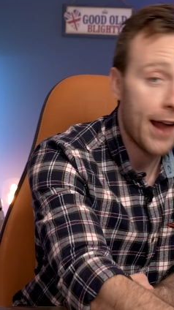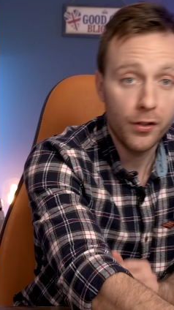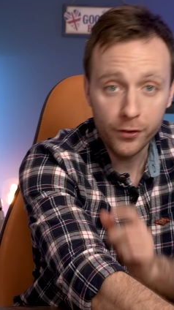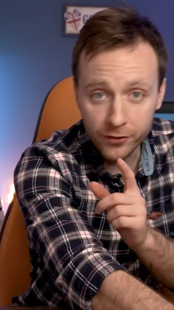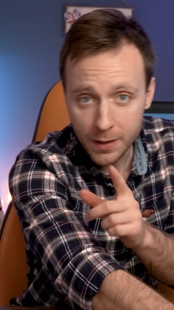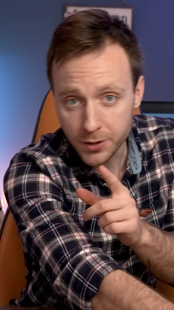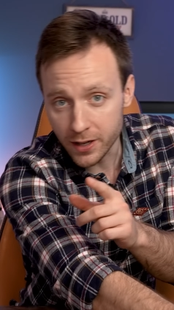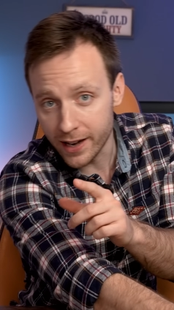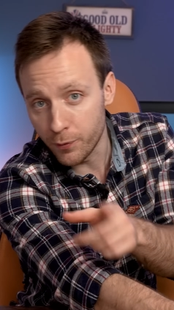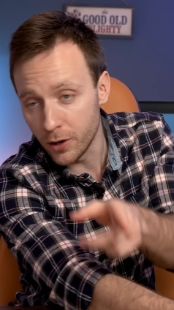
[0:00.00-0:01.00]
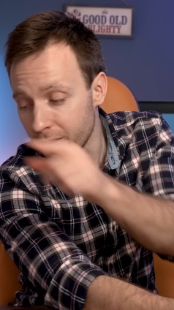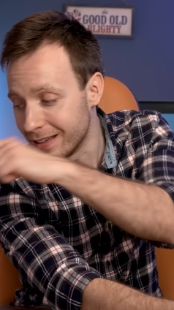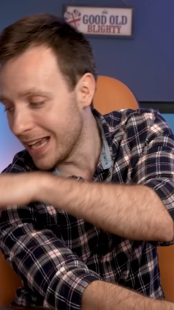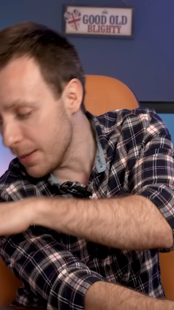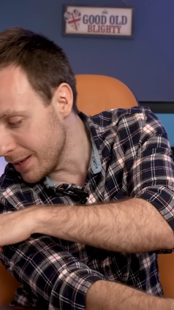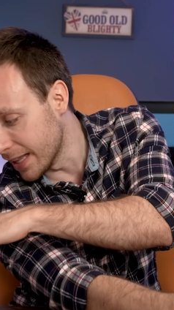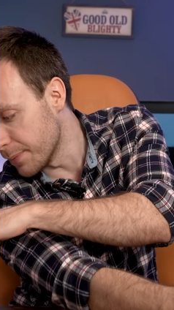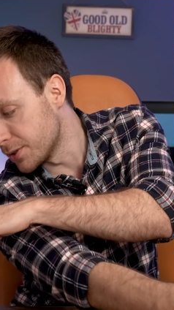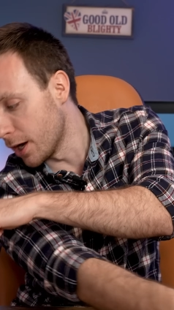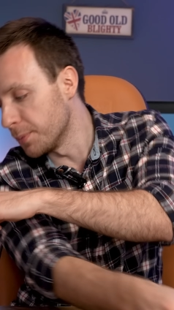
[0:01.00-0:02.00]
And on the flip side, if we look at gaming
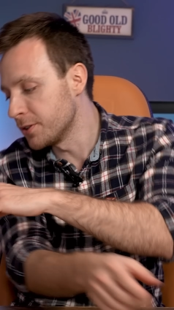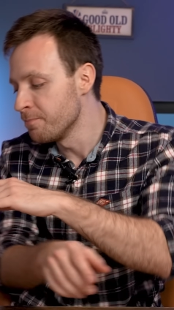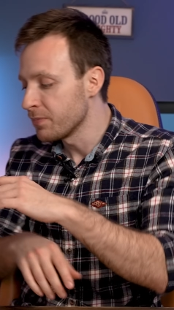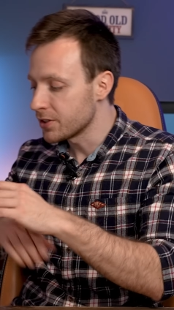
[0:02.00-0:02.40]
laptops,